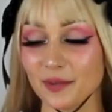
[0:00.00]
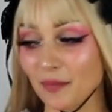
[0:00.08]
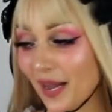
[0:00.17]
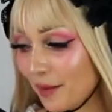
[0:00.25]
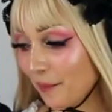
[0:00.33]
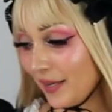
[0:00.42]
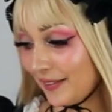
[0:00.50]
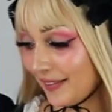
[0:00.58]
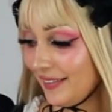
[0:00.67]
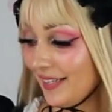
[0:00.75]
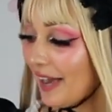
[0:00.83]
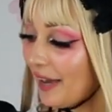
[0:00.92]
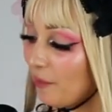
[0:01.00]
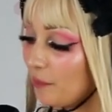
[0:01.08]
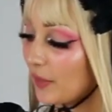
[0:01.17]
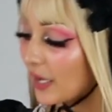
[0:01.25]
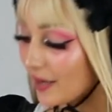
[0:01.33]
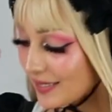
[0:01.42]
in my opinion
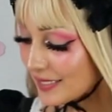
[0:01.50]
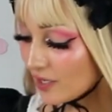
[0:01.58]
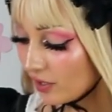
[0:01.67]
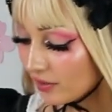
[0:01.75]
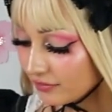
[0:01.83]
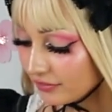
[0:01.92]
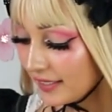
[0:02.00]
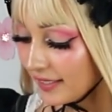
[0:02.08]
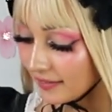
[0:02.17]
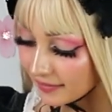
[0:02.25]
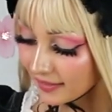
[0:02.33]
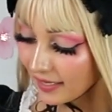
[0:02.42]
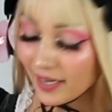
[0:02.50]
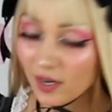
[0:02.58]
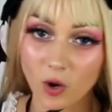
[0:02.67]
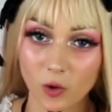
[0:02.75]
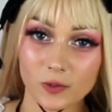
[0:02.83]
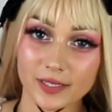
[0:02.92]
um, because of the like
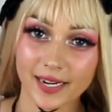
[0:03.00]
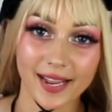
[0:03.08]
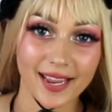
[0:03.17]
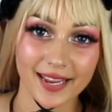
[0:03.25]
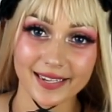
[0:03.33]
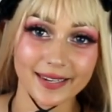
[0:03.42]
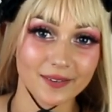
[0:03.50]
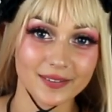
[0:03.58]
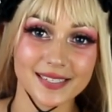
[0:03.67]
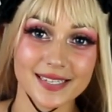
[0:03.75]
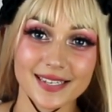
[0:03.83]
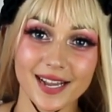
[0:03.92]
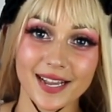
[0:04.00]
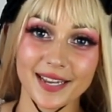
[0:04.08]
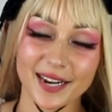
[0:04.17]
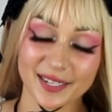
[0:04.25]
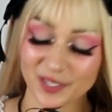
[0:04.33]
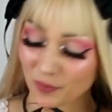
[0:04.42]
hole that it had here in the
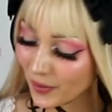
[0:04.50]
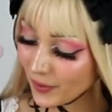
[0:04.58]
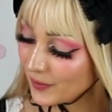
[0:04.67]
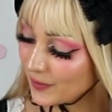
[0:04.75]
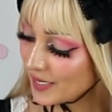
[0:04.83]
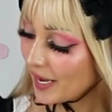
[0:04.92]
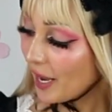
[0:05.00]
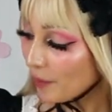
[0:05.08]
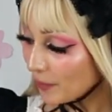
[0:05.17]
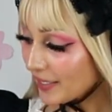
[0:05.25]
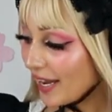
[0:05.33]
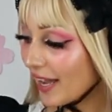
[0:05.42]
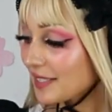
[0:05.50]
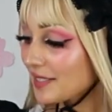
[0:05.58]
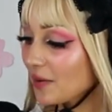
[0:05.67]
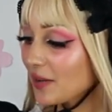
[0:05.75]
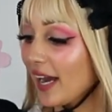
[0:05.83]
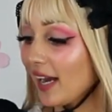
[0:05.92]
side, I suppose. But yeah,
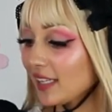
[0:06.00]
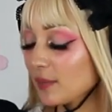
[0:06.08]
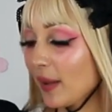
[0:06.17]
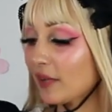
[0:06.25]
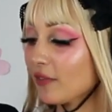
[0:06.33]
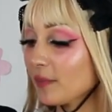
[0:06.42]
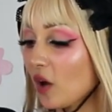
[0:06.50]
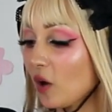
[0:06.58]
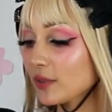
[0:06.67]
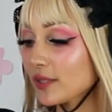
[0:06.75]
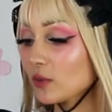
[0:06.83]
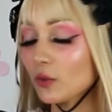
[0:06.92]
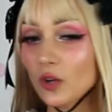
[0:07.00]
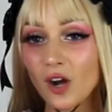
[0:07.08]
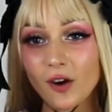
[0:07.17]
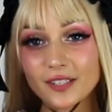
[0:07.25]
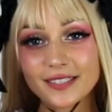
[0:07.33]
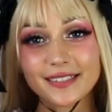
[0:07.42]
so it's made from the old school
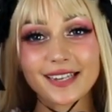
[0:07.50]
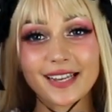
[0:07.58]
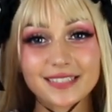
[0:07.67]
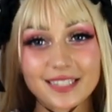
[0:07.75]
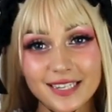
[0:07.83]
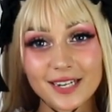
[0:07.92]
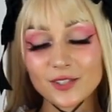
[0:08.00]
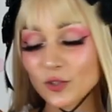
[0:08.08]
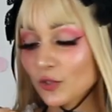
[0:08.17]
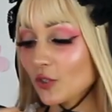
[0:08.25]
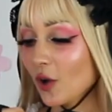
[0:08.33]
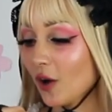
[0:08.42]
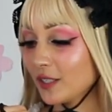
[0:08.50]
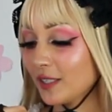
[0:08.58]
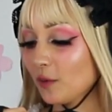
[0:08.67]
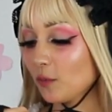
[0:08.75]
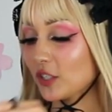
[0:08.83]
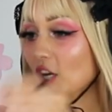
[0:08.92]
cotton, like the texture's
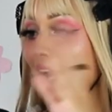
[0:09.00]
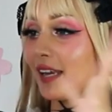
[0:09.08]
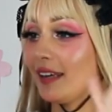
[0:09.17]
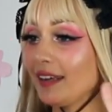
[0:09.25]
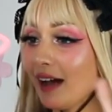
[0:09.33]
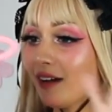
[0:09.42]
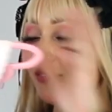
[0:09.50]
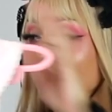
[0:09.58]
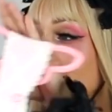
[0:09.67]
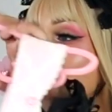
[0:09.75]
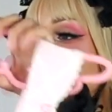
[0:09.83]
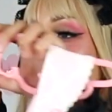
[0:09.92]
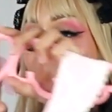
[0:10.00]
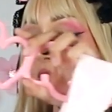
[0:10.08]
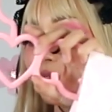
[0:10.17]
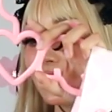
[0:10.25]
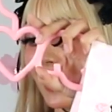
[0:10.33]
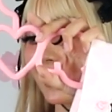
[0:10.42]
cotton, which I love. You
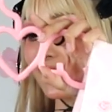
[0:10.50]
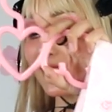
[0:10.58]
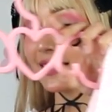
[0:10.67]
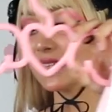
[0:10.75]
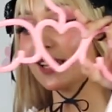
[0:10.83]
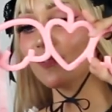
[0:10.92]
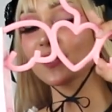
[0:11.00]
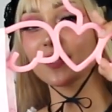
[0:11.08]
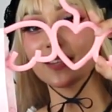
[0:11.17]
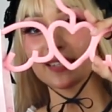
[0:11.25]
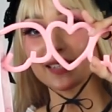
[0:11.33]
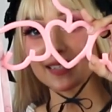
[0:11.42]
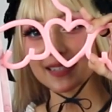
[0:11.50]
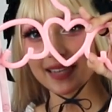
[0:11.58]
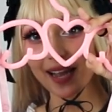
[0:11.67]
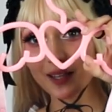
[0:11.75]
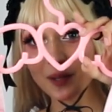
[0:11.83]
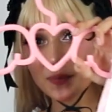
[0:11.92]
know, like the sleeves are these
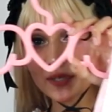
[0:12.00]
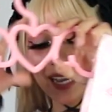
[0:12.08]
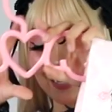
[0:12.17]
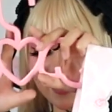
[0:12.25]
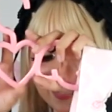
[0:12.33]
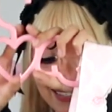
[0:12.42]
scalloped kind of